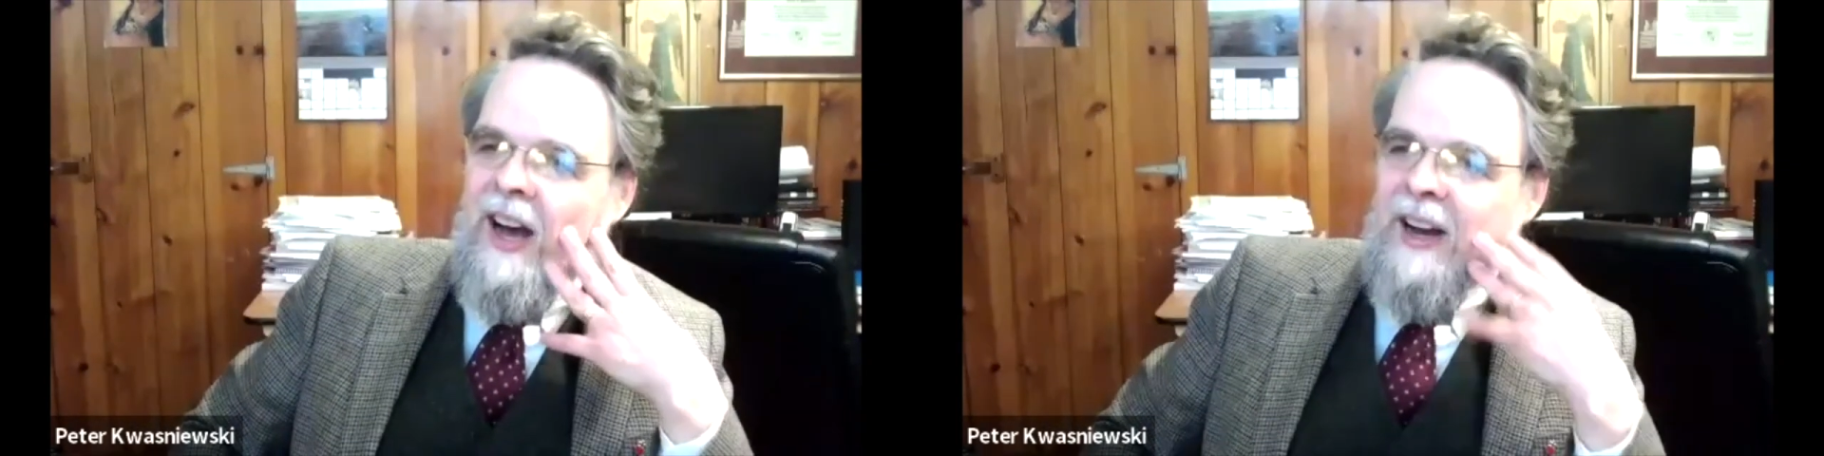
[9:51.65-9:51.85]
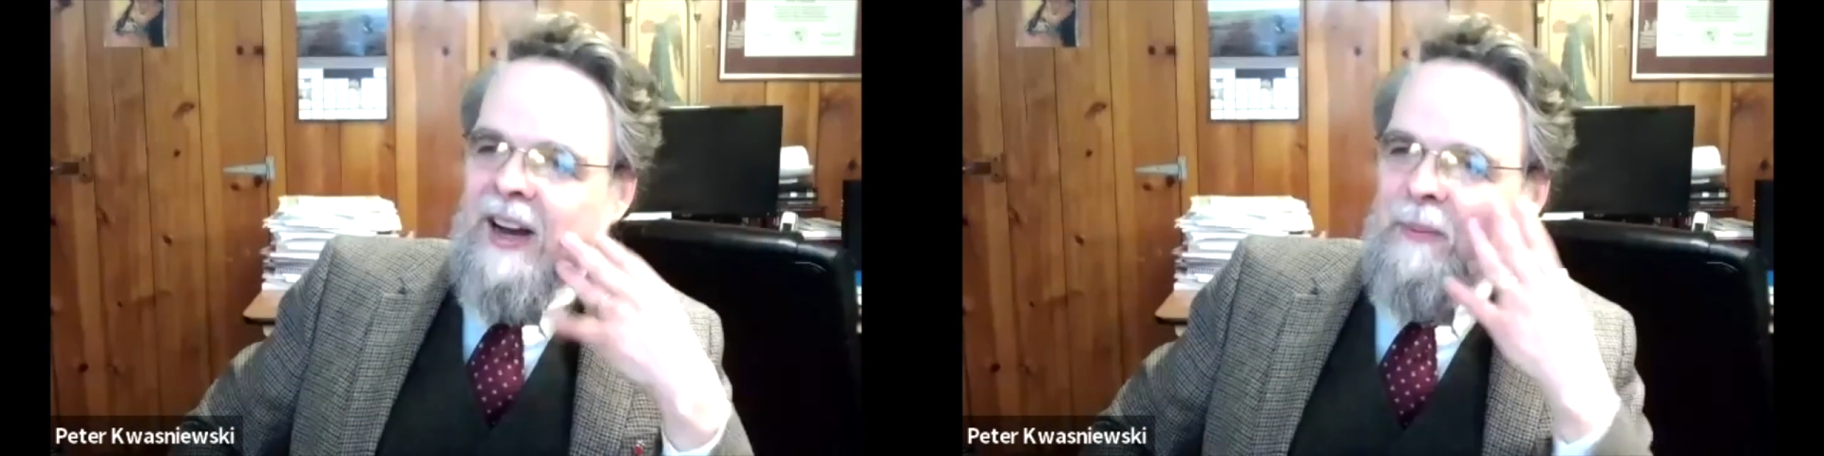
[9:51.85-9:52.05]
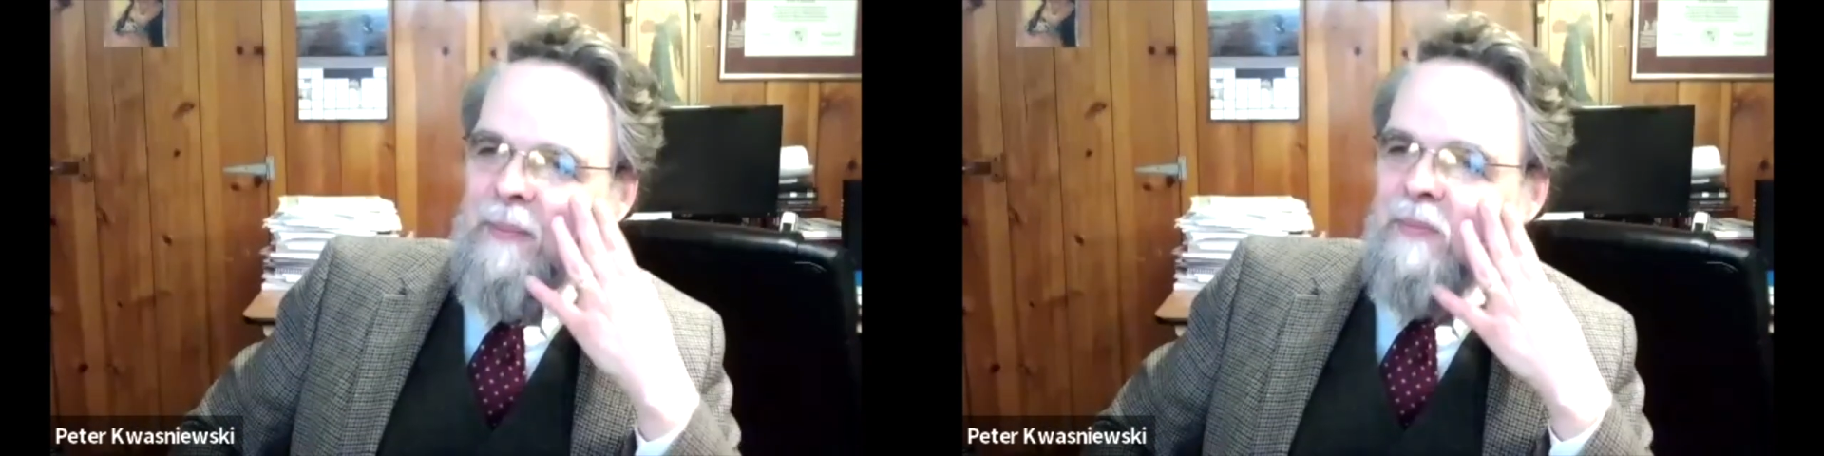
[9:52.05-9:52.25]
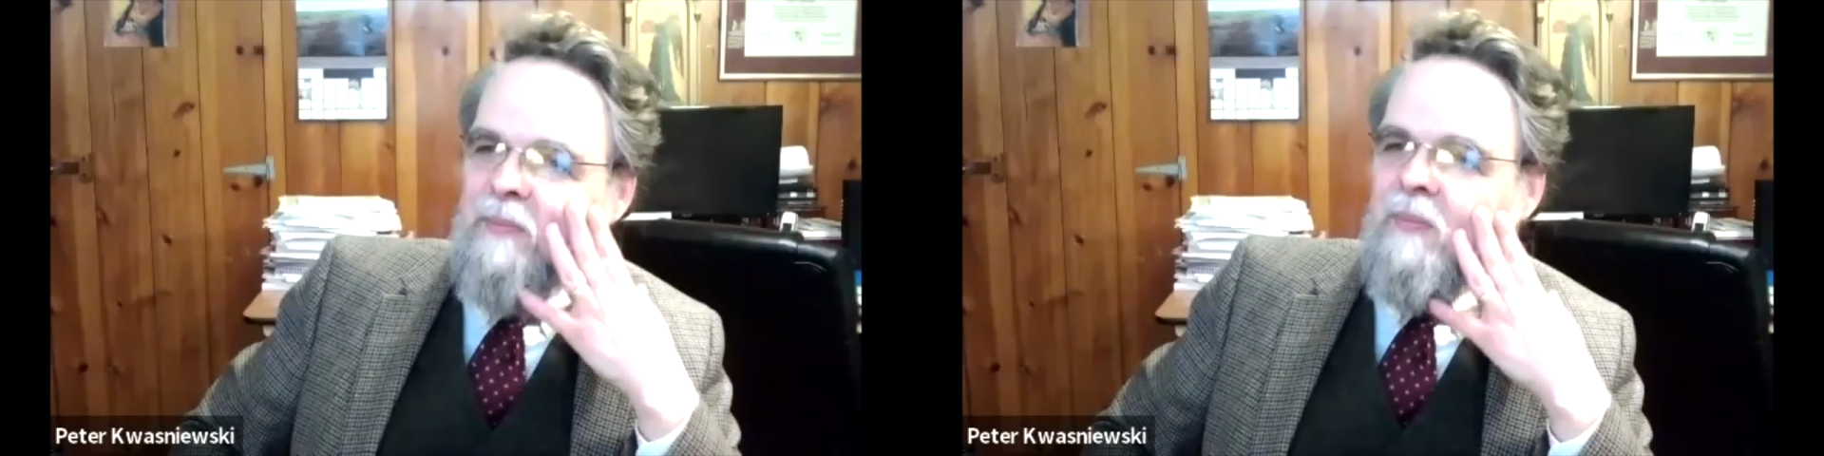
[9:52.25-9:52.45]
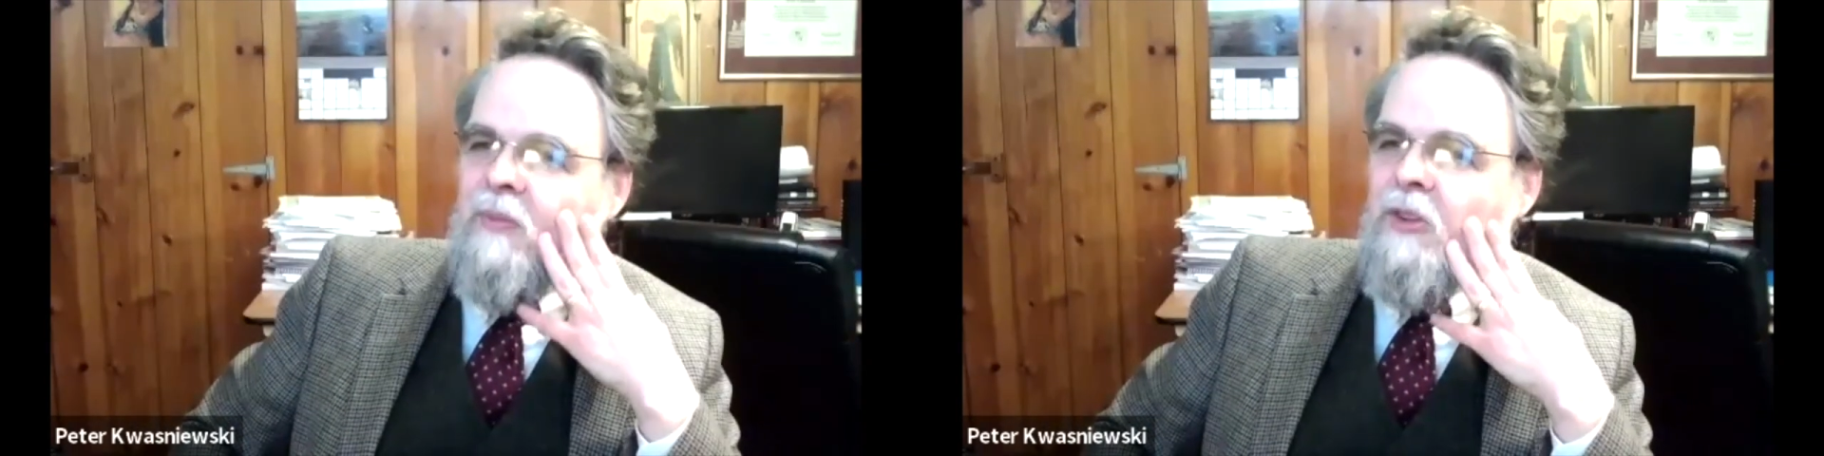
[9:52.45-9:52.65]
Now
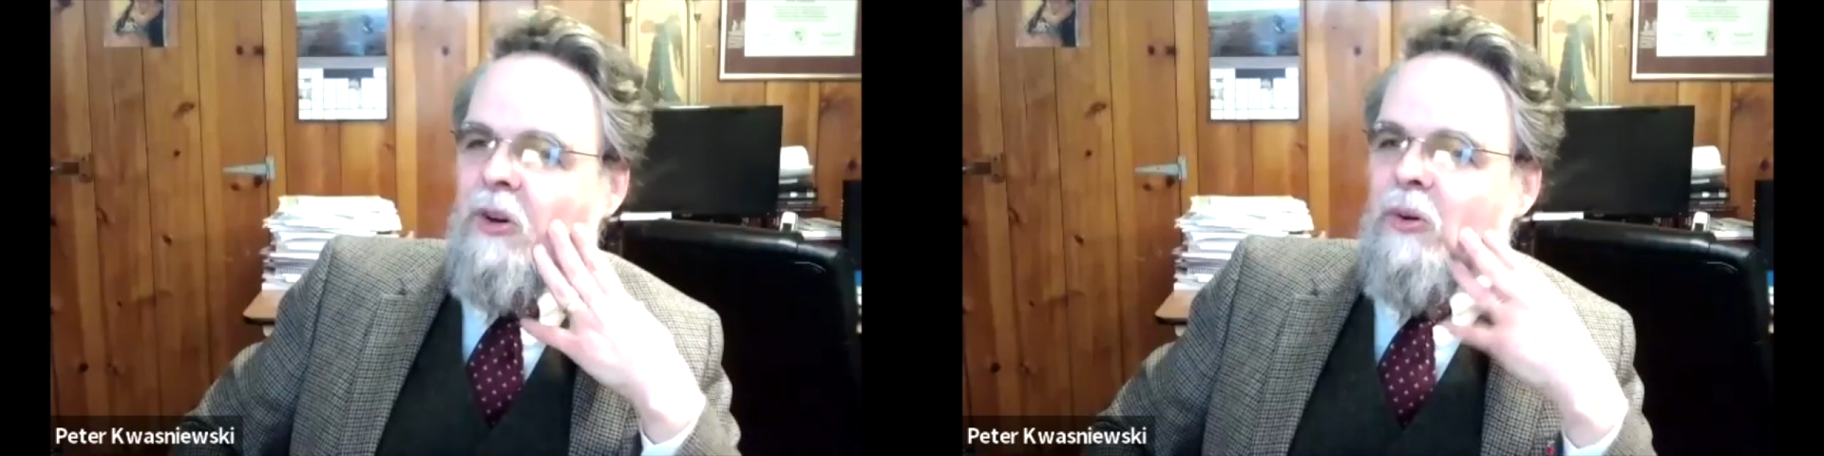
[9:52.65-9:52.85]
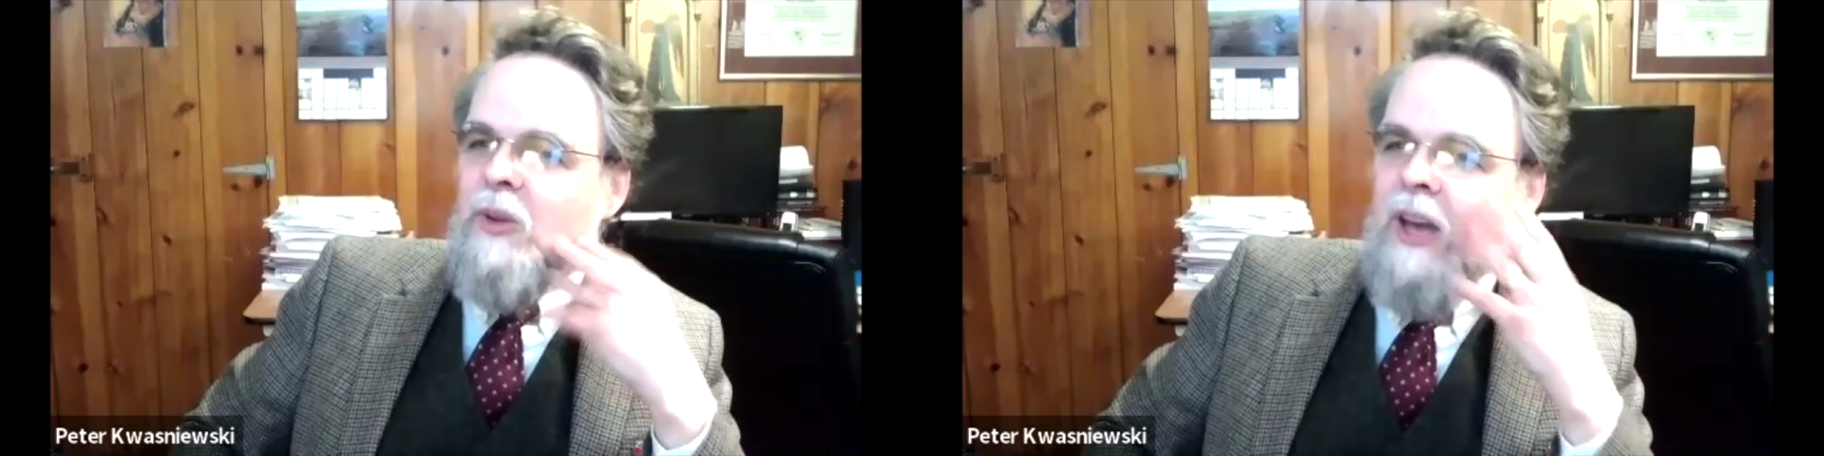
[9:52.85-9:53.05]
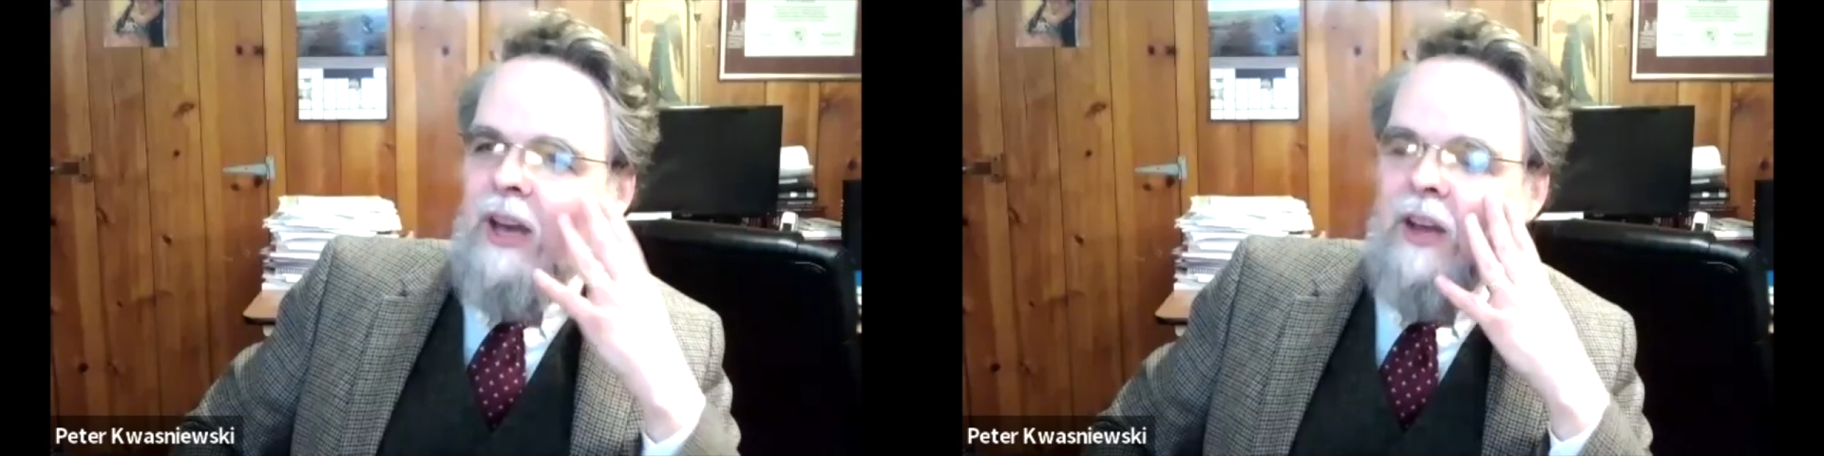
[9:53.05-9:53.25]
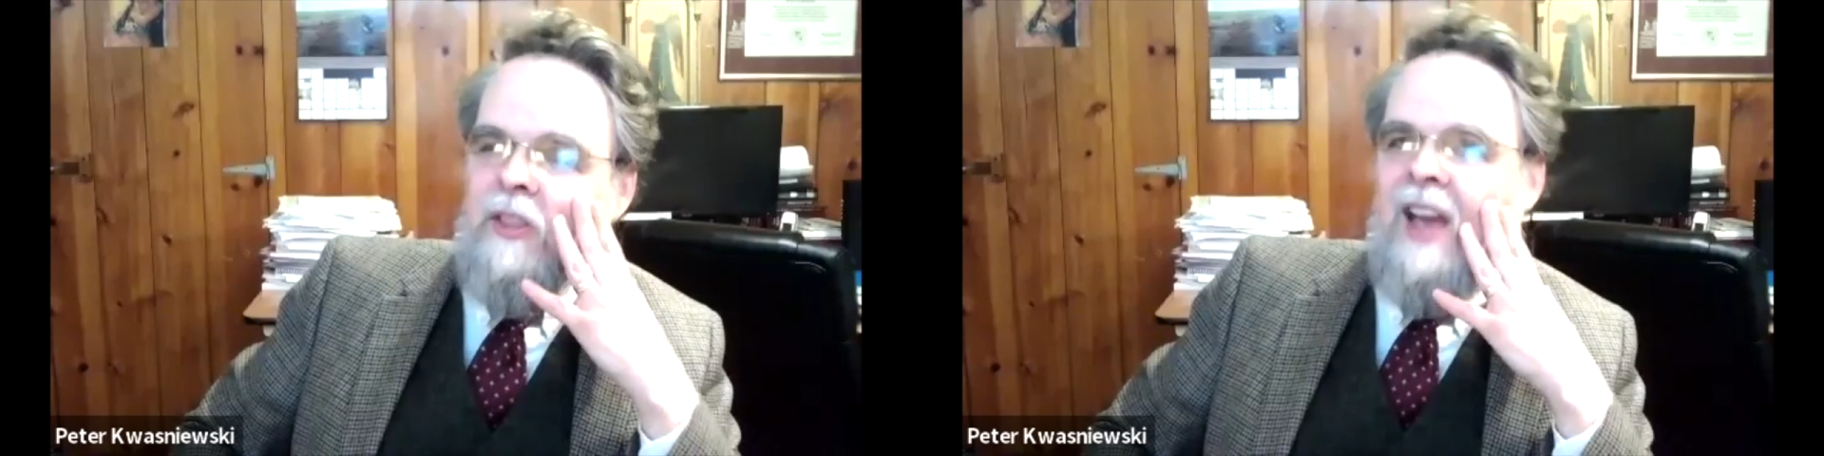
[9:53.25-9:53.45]
the